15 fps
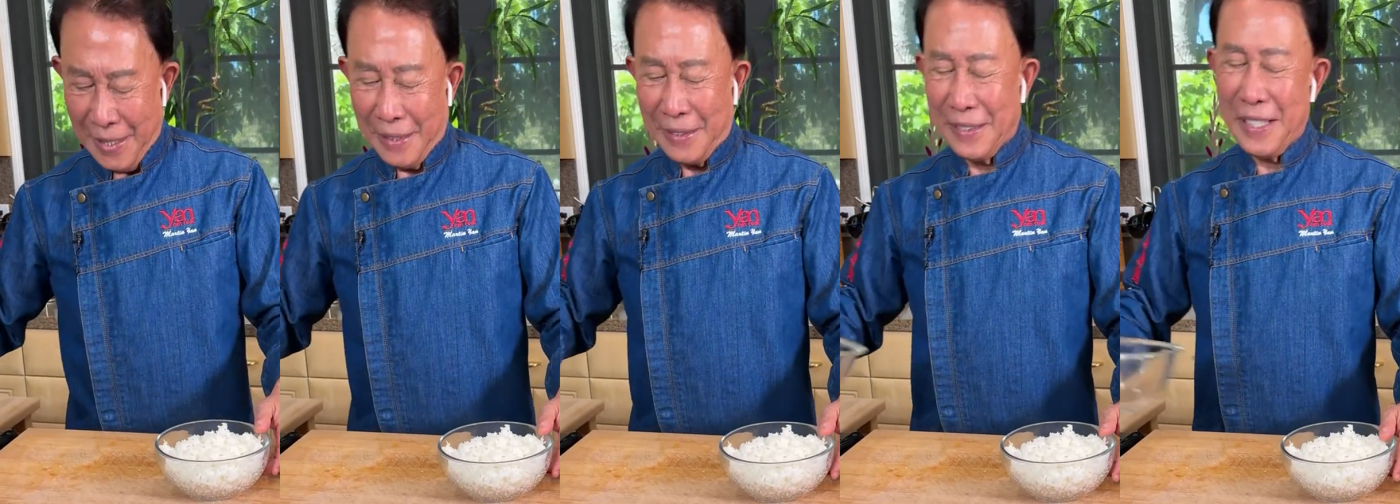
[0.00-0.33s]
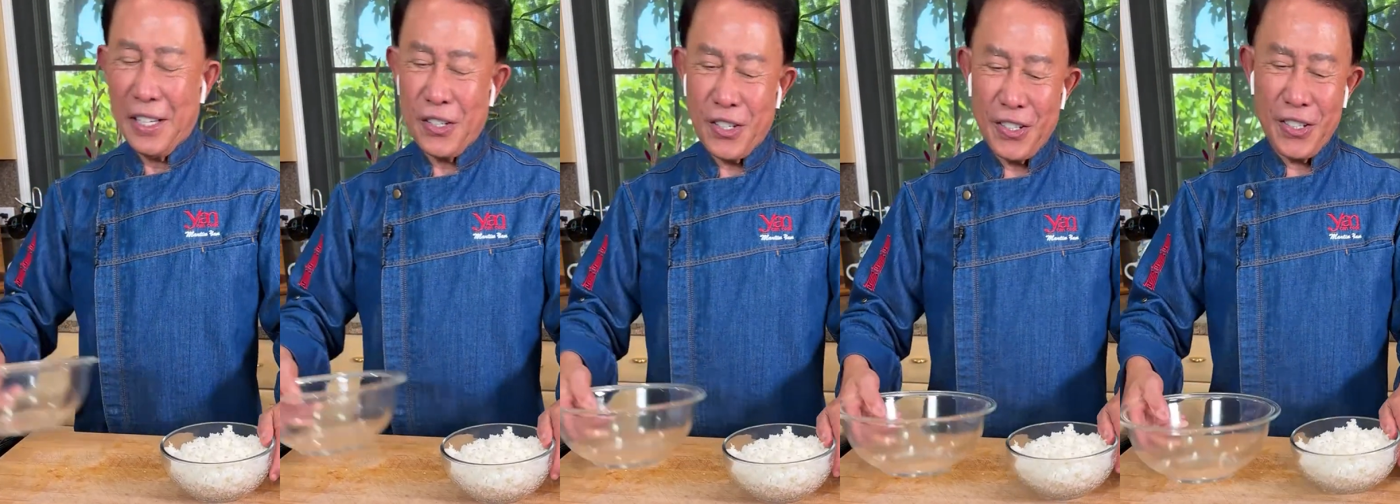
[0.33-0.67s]

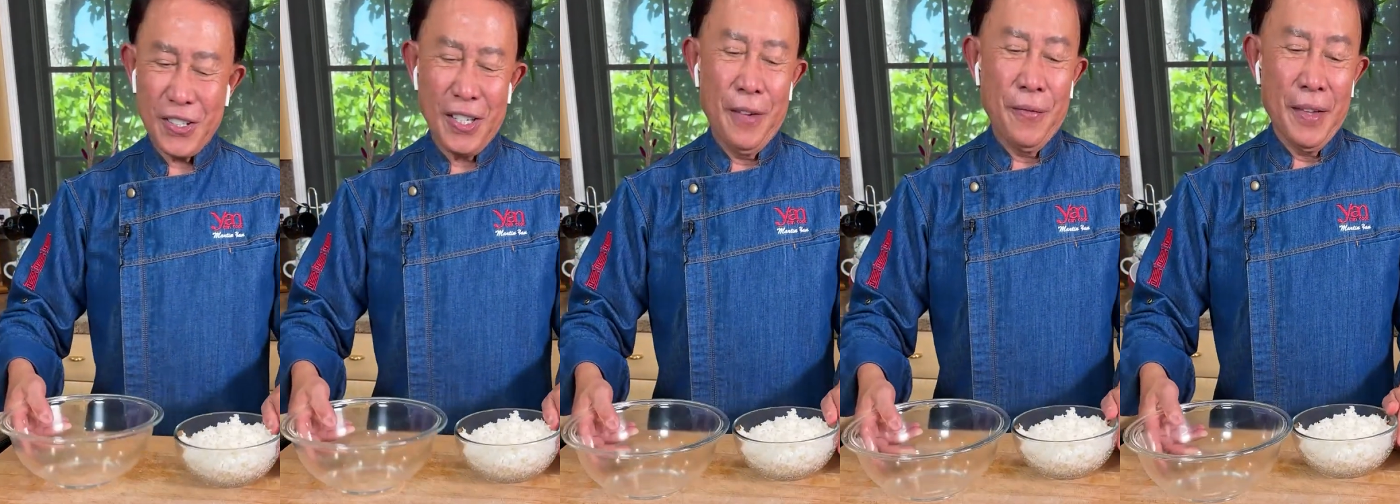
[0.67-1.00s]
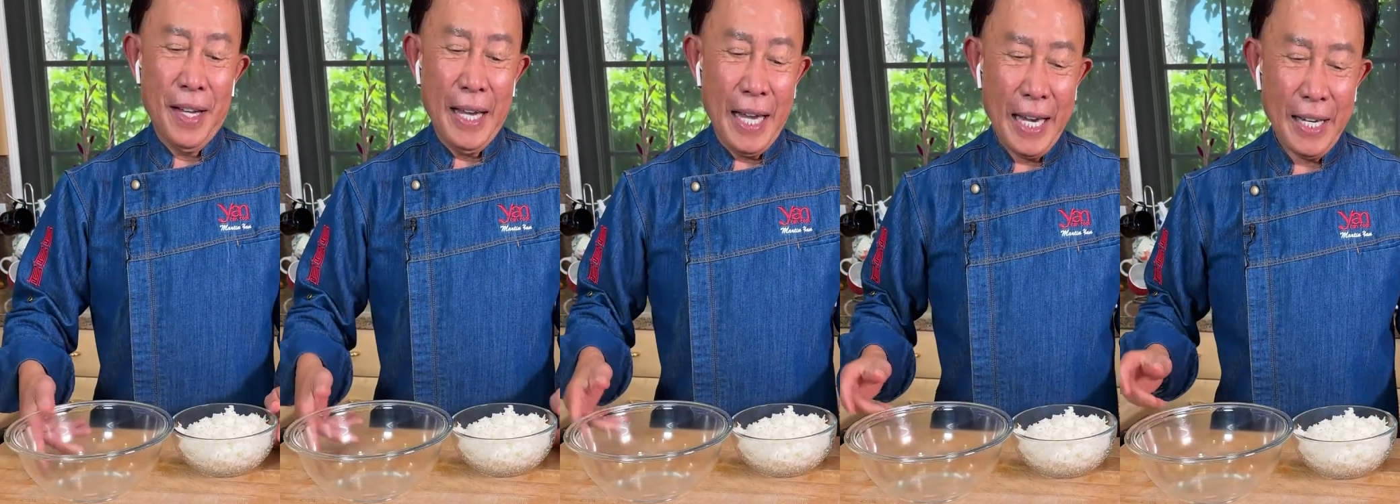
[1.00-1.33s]
This is
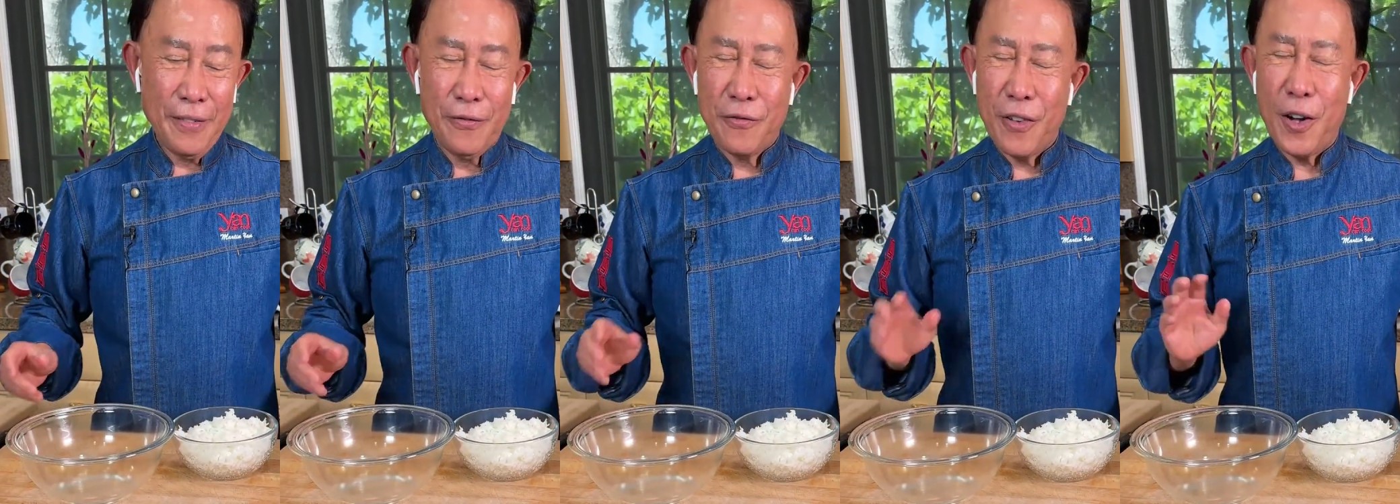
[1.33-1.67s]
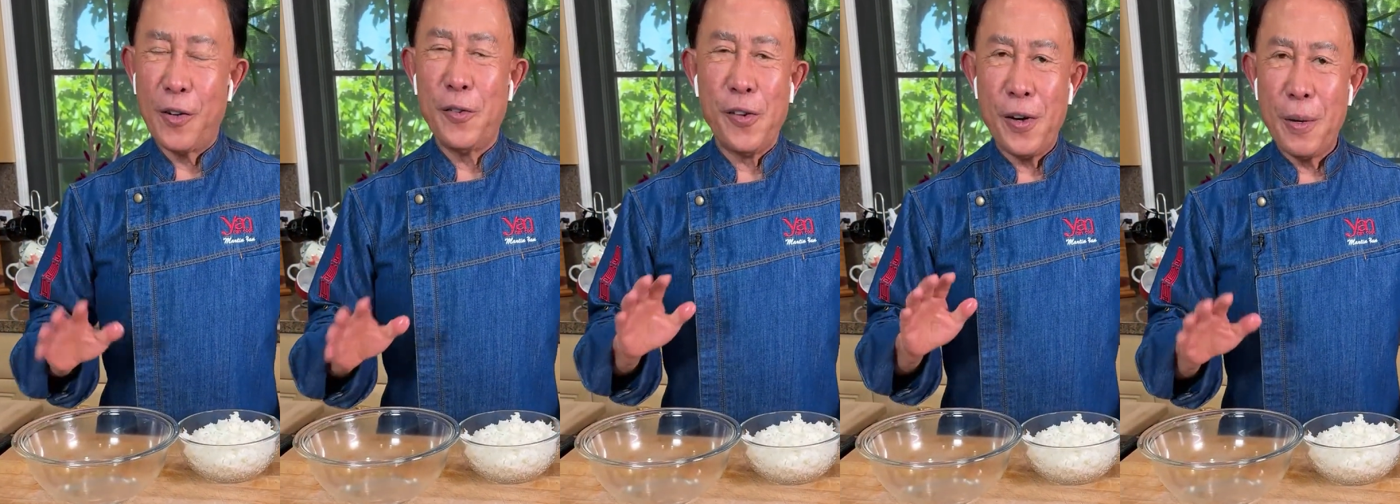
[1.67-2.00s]
a
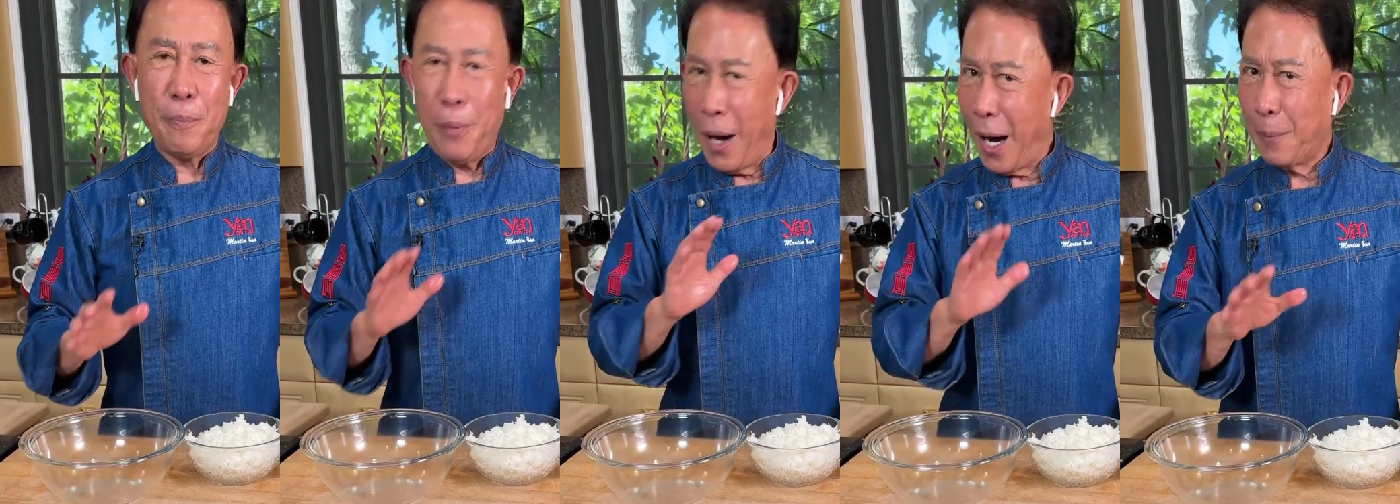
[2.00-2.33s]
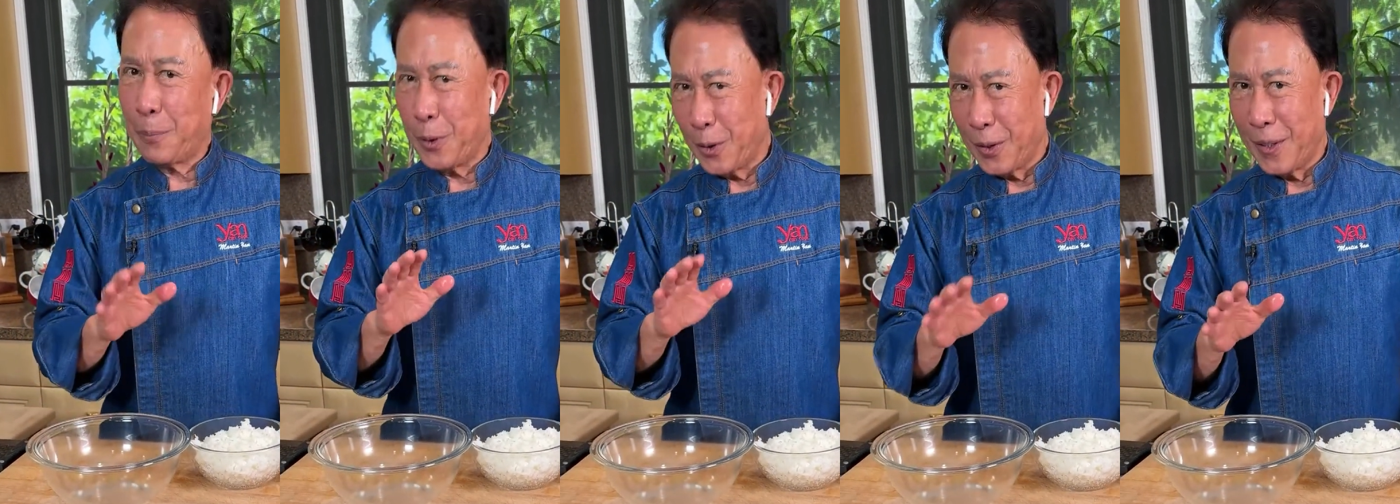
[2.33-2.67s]
very, very
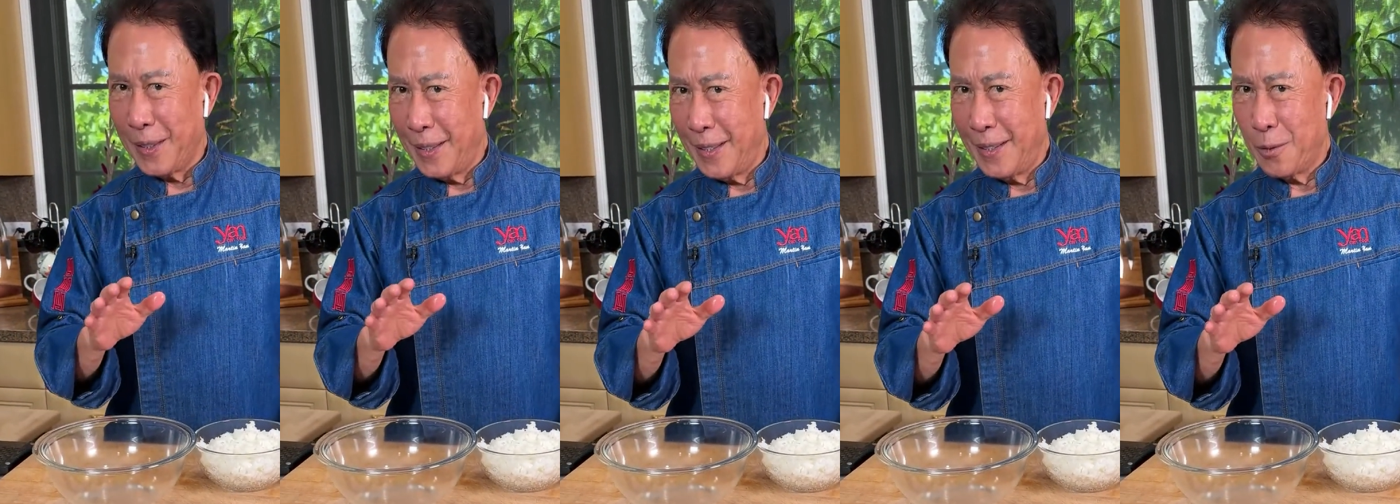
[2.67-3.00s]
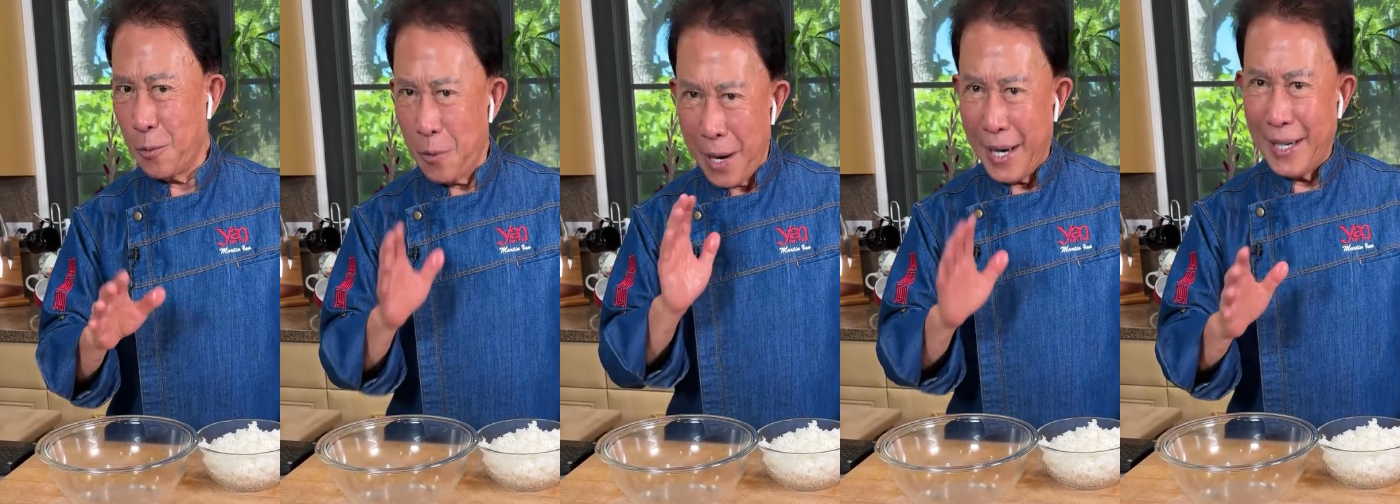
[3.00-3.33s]
popular
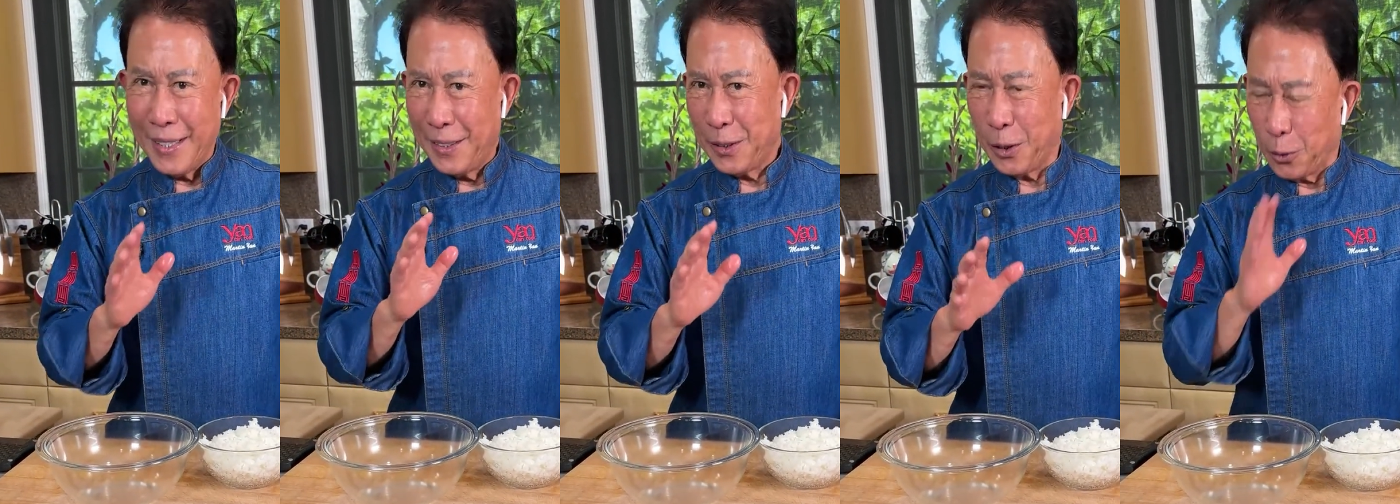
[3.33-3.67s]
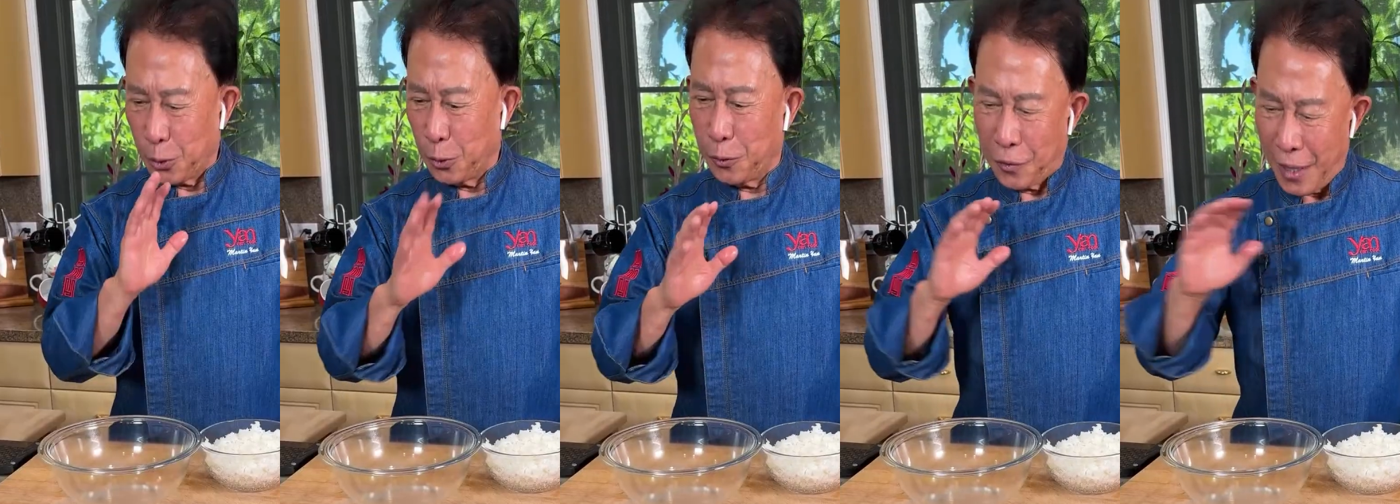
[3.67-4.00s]
way to
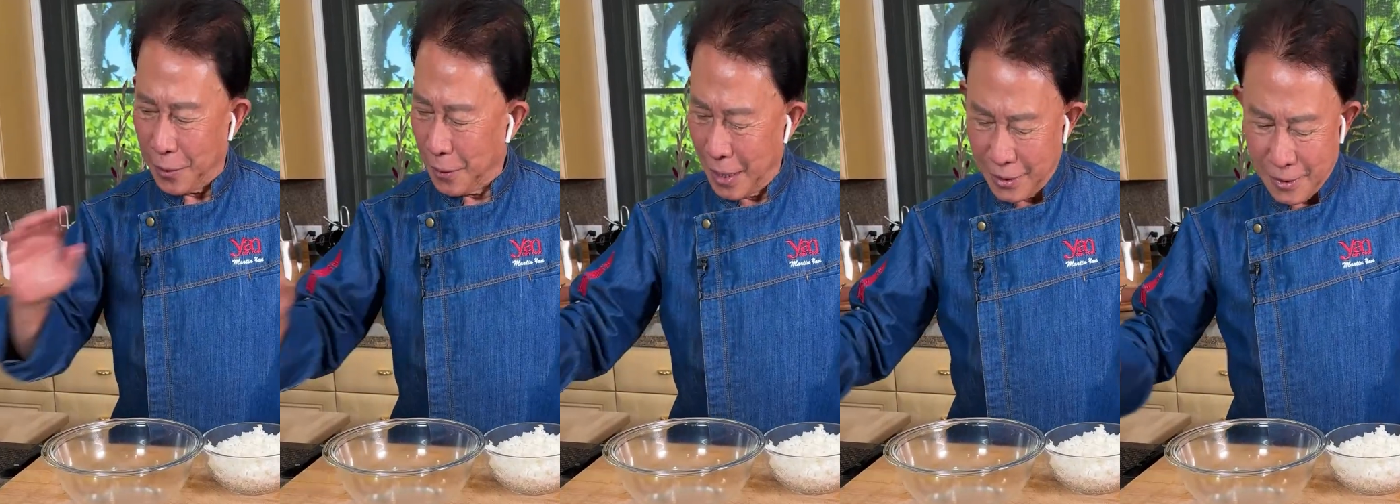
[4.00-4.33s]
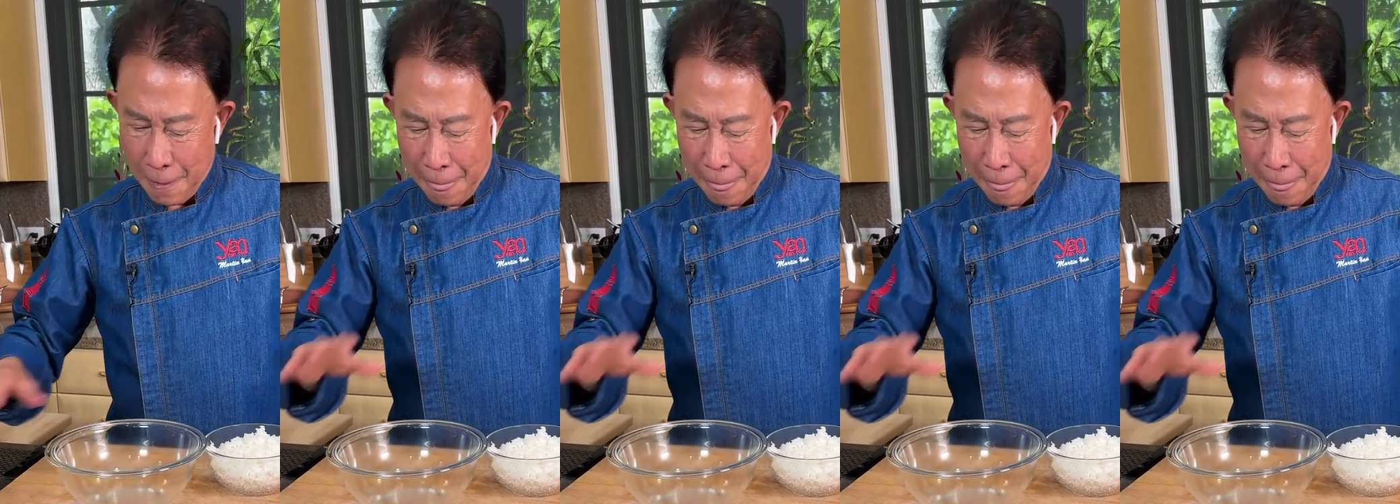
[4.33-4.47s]
do fried rice.